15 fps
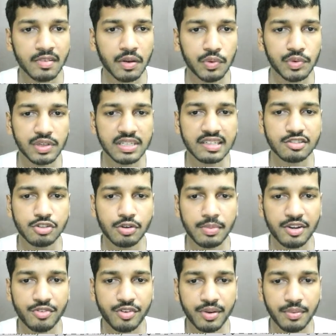In
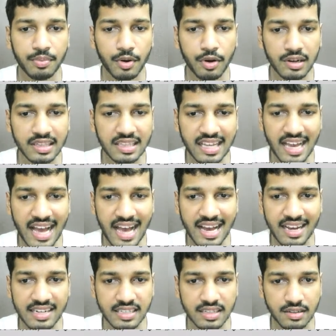geometry box, they
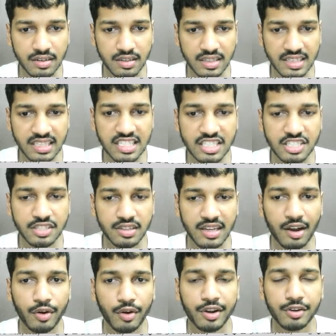had these
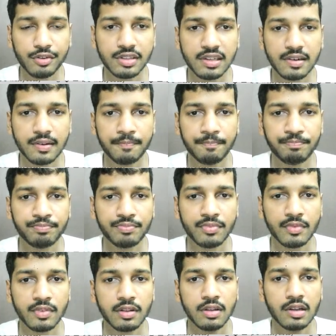according to the
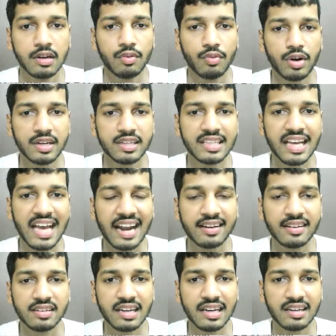what they
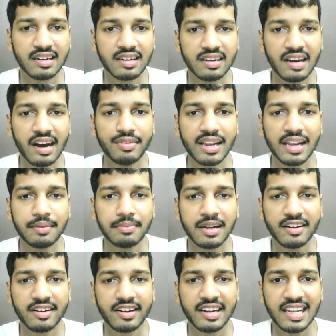had available
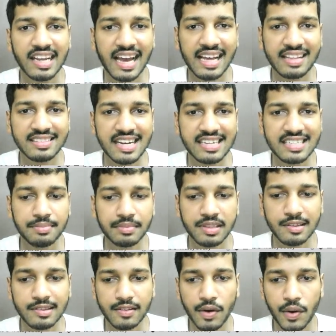currently at that time in
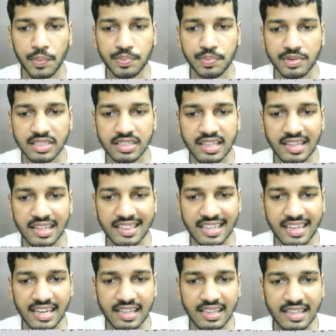the shop. In the
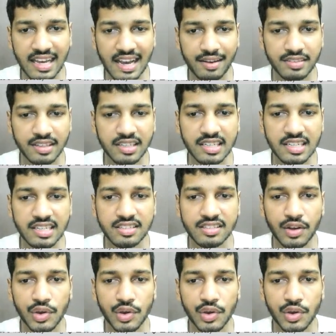scale, they have these.